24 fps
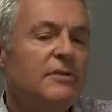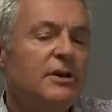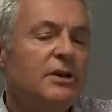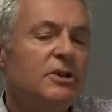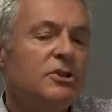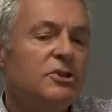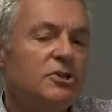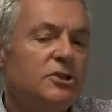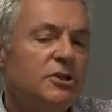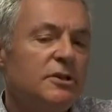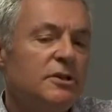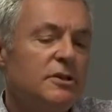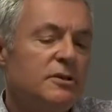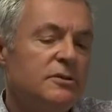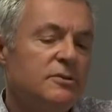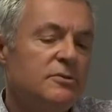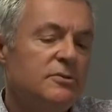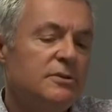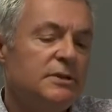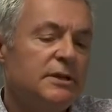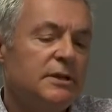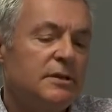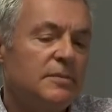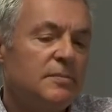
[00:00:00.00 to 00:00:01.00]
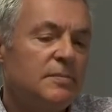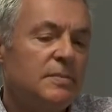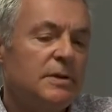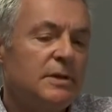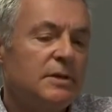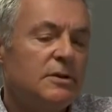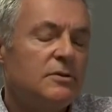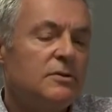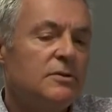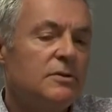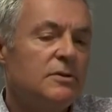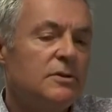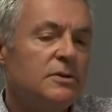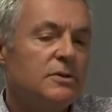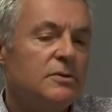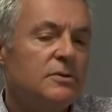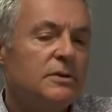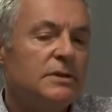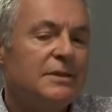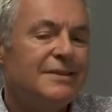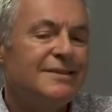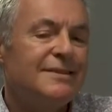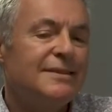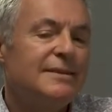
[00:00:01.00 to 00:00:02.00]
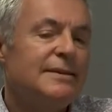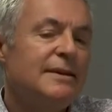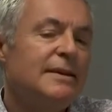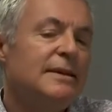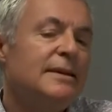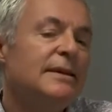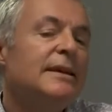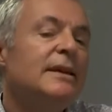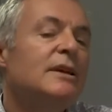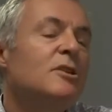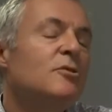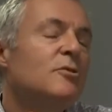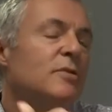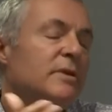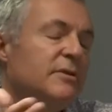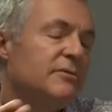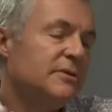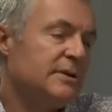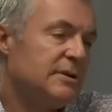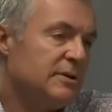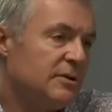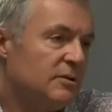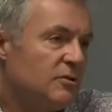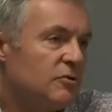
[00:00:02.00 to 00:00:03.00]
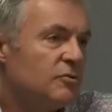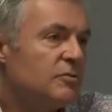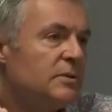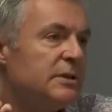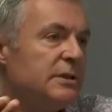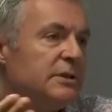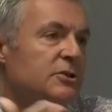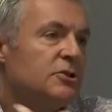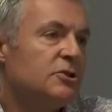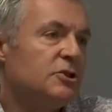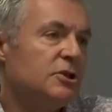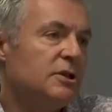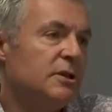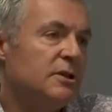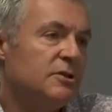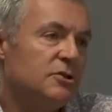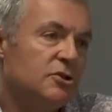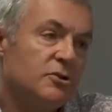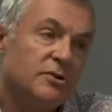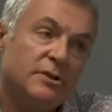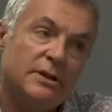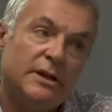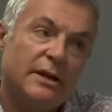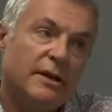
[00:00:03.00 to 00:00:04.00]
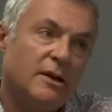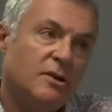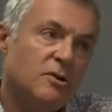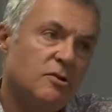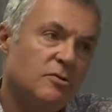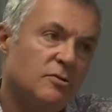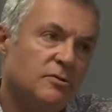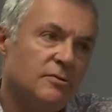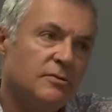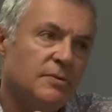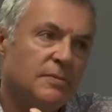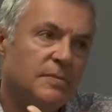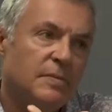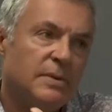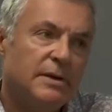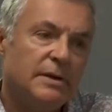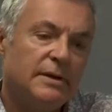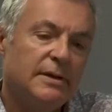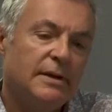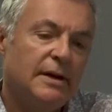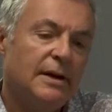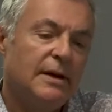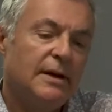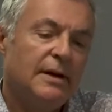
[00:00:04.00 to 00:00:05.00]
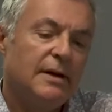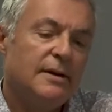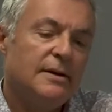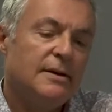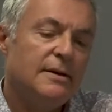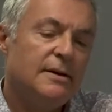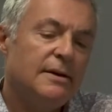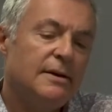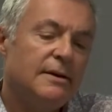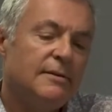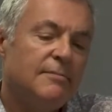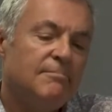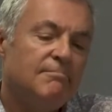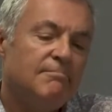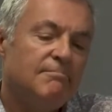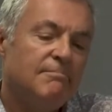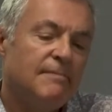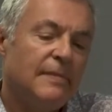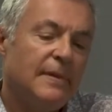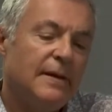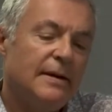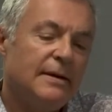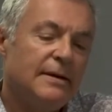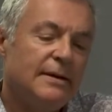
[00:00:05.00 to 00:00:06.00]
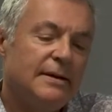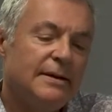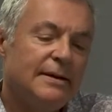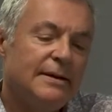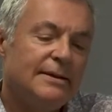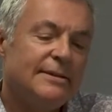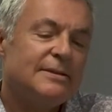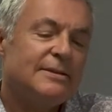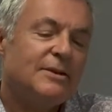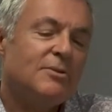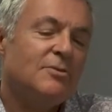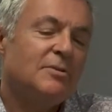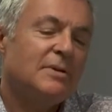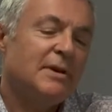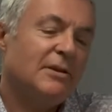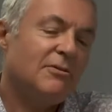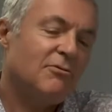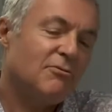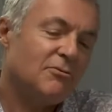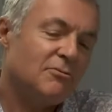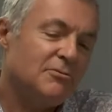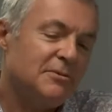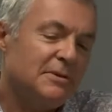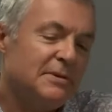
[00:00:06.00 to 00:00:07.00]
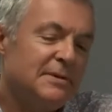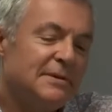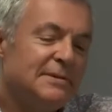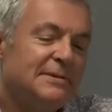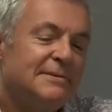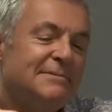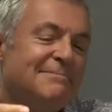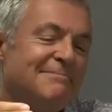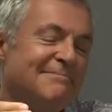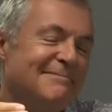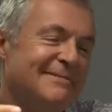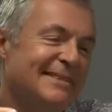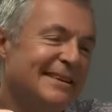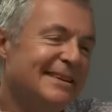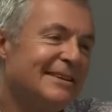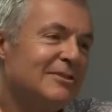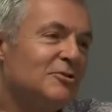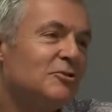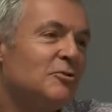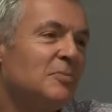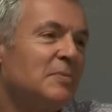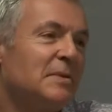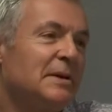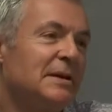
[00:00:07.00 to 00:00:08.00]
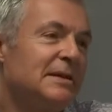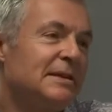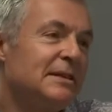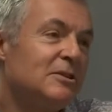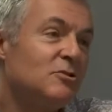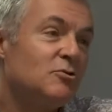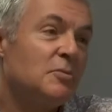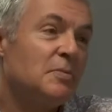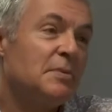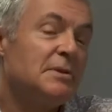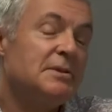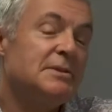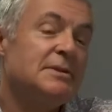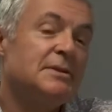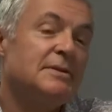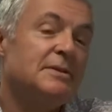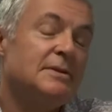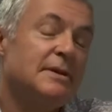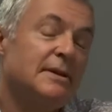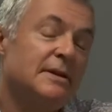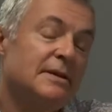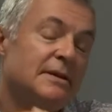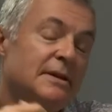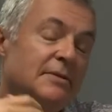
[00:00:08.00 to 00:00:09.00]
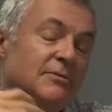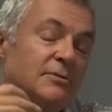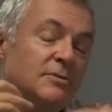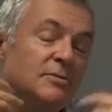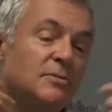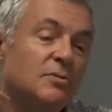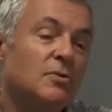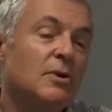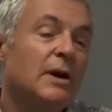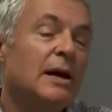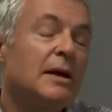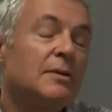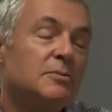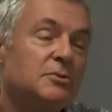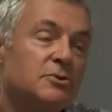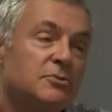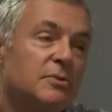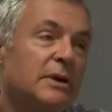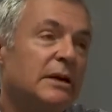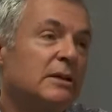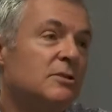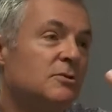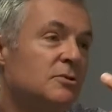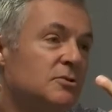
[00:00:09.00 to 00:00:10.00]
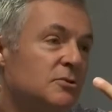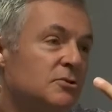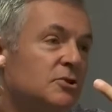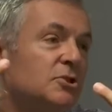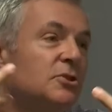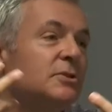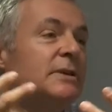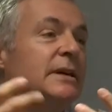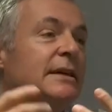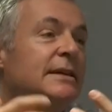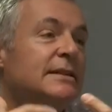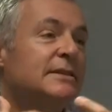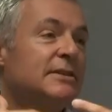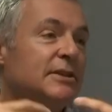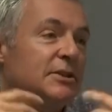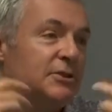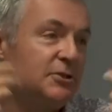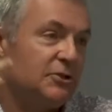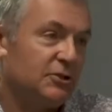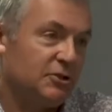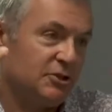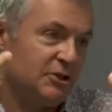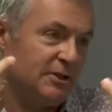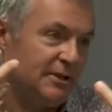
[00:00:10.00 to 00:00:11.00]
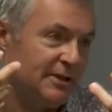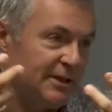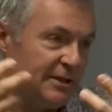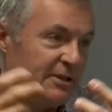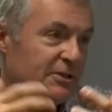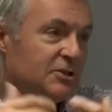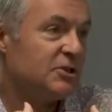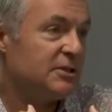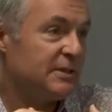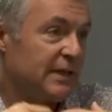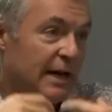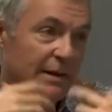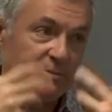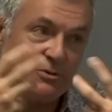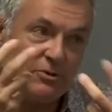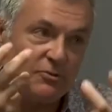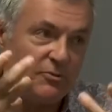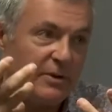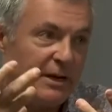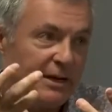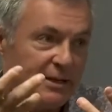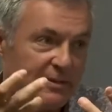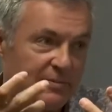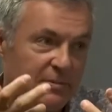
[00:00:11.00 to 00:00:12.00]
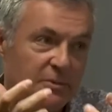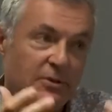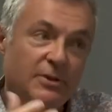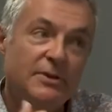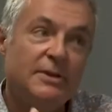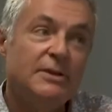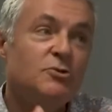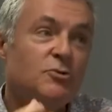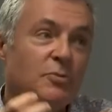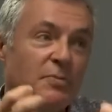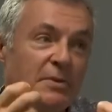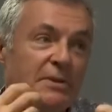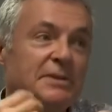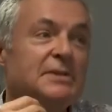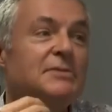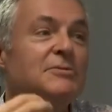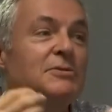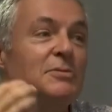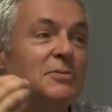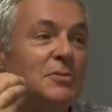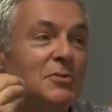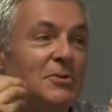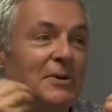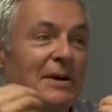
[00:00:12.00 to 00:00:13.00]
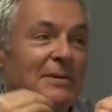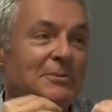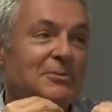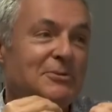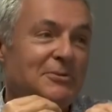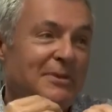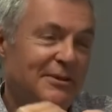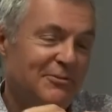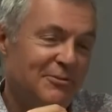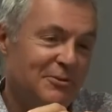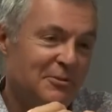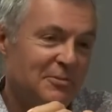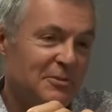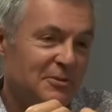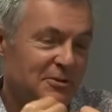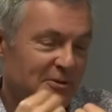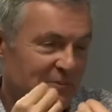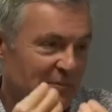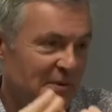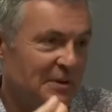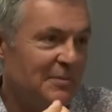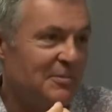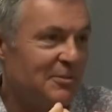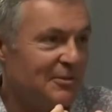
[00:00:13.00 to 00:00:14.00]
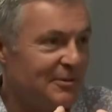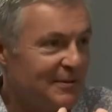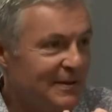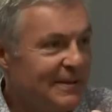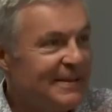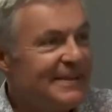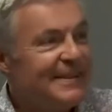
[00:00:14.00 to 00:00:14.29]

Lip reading: energy using Bitcoin, so it's equivalent to energy, just like gold, but it's going through the entropy. And entropy is an even more abstract notion as energy. Energy is abstract, but entropy is even more abstract for most people.